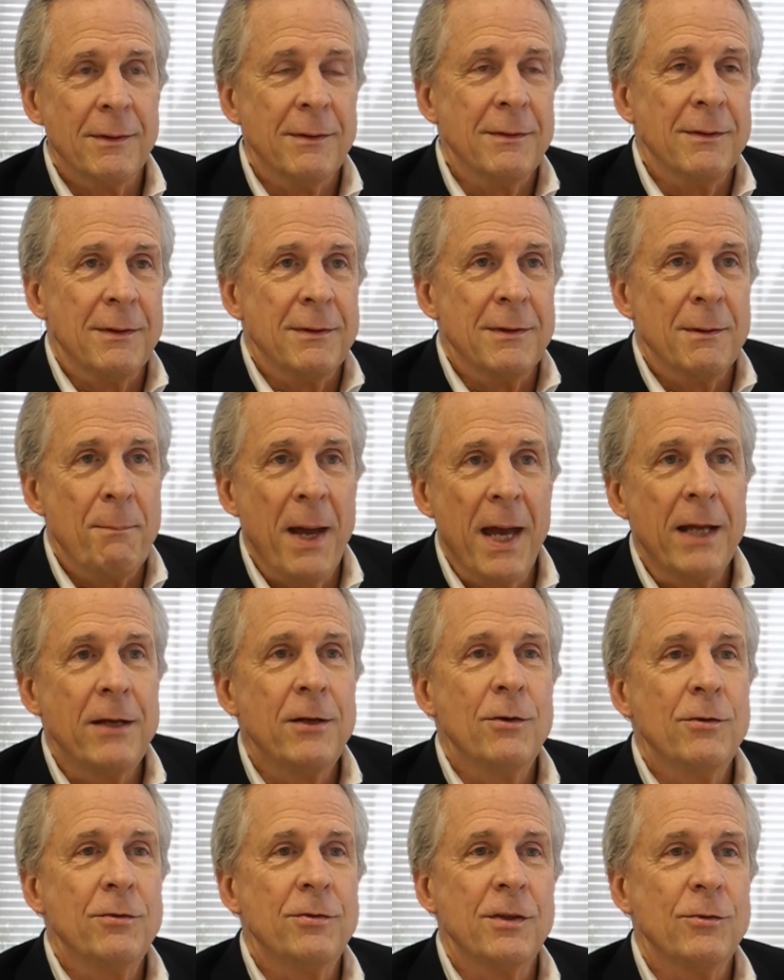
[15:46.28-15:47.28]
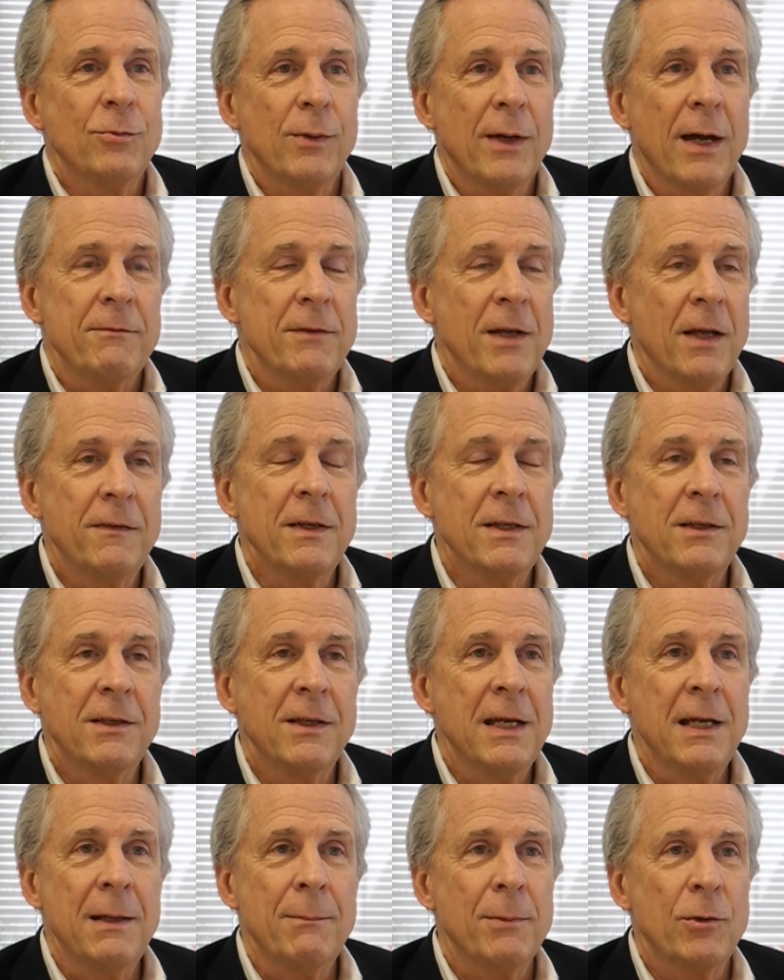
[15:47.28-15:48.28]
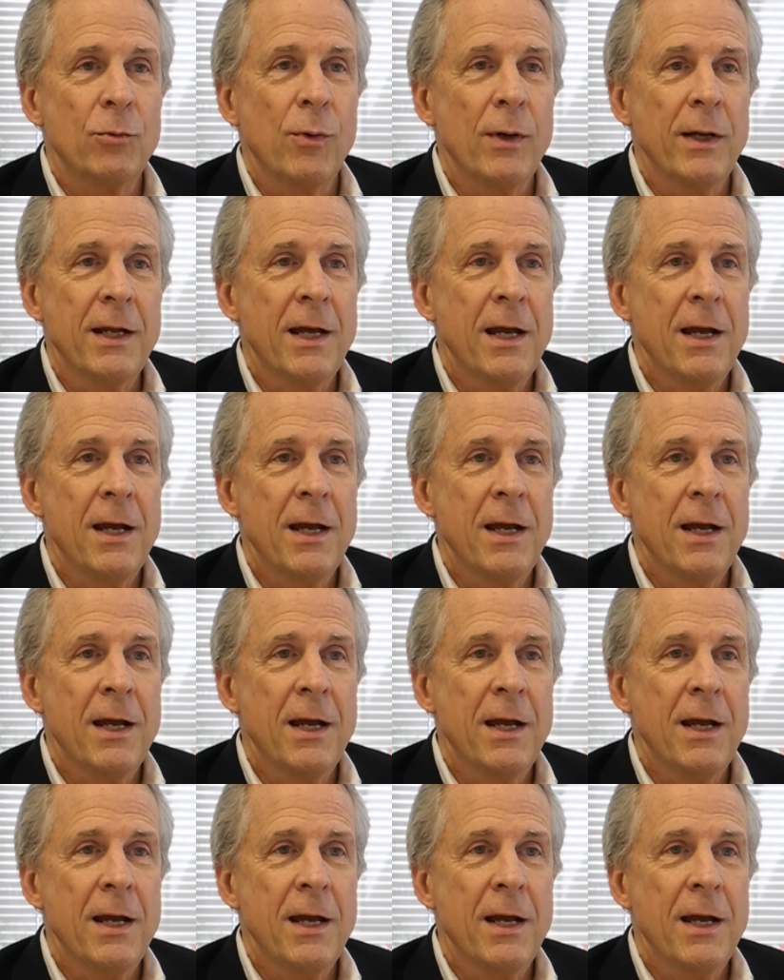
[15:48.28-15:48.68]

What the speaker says: The bad news is we have nothing to eat between